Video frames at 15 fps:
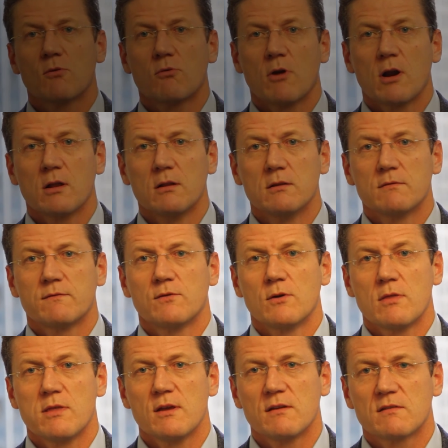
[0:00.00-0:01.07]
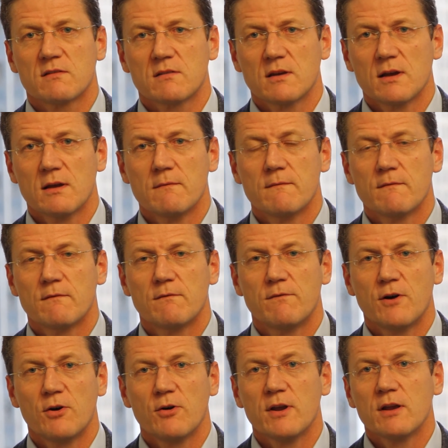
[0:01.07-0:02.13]
you, Ronald, for this
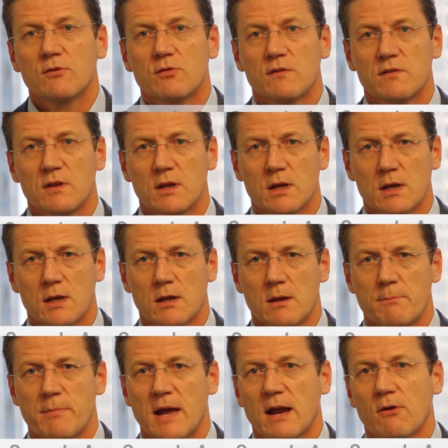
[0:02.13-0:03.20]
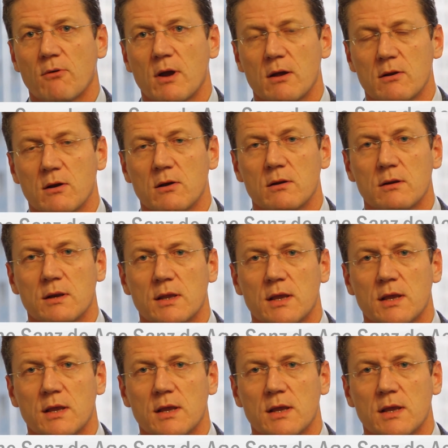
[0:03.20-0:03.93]
very interesting background on